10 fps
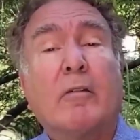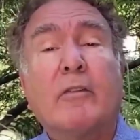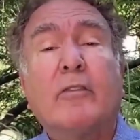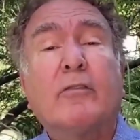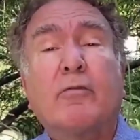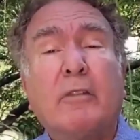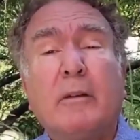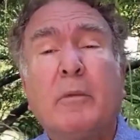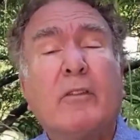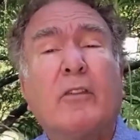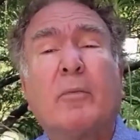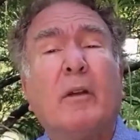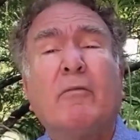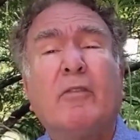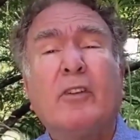the progress in treatments
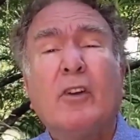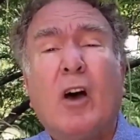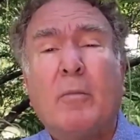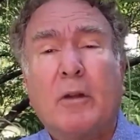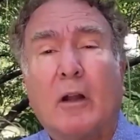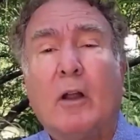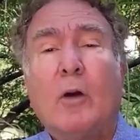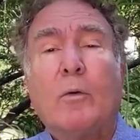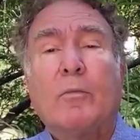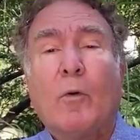has been phenomenal,